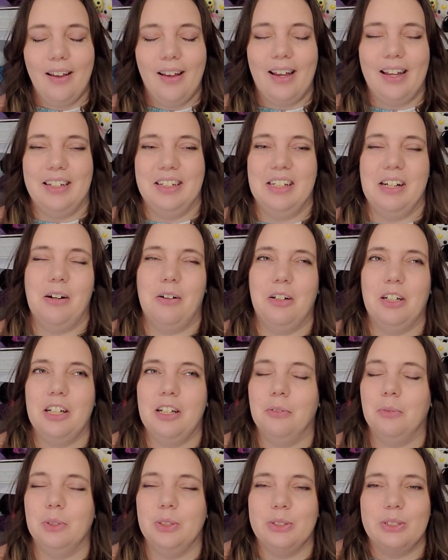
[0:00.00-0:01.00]
and
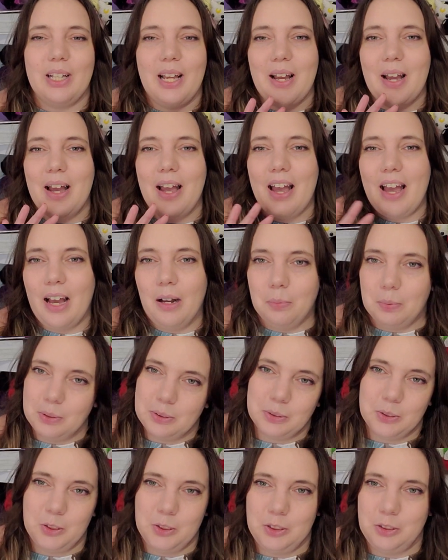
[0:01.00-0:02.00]
it was
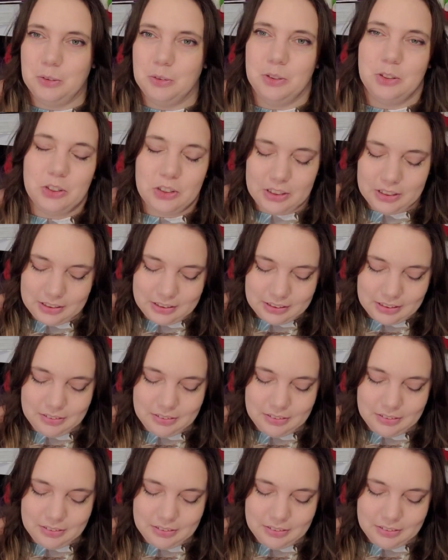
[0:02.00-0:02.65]
absolutely gorgeous.